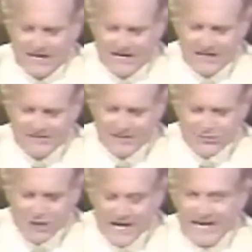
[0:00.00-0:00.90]
and then
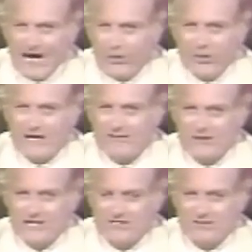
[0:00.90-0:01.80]
write out whatever
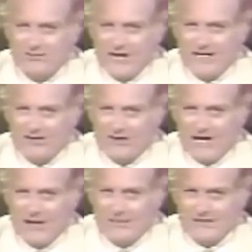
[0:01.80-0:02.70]
it is you're trying to
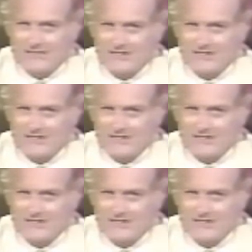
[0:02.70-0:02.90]
accomplish.